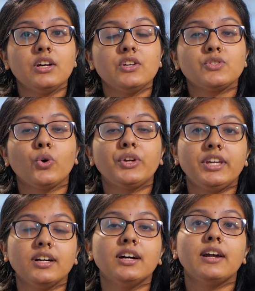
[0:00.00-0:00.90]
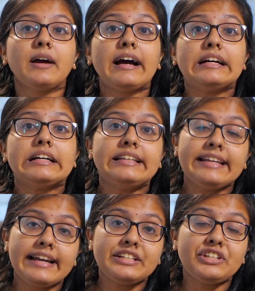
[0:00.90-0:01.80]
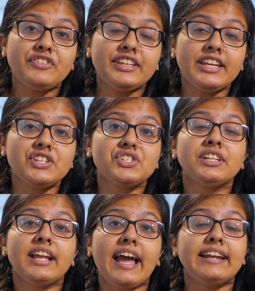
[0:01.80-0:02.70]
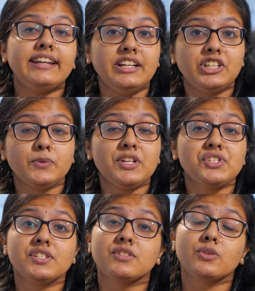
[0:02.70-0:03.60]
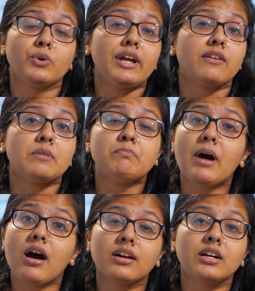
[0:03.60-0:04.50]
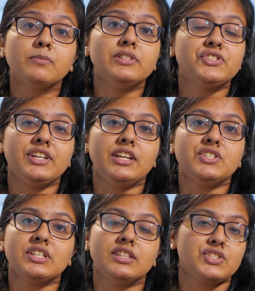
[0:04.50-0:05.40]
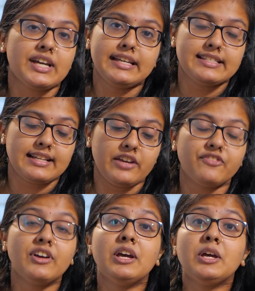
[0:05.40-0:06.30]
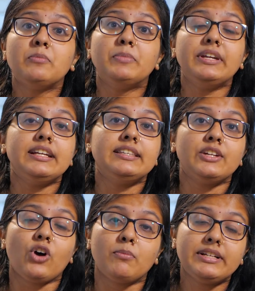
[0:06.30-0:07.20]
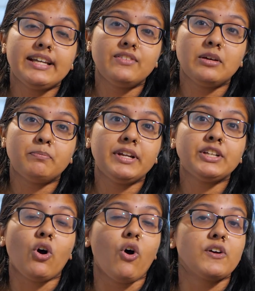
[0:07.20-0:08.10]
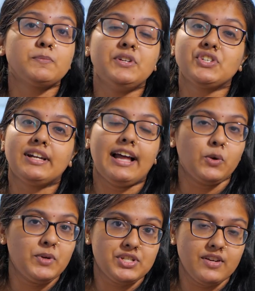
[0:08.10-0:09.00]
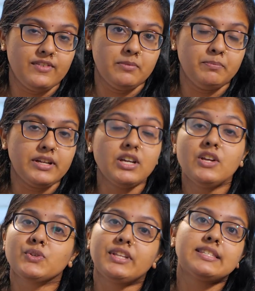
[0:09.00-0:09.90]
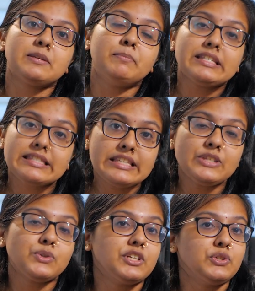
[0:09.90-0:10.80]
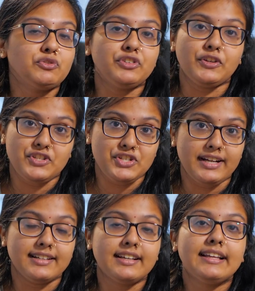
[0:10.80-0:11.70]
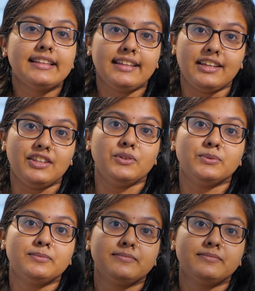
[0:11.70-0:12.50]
So here, early identification and intervention has shown a remarkable change in the child's life, be it their normal development or speech and language development. So that's the best thing you can do for your child. Thank you.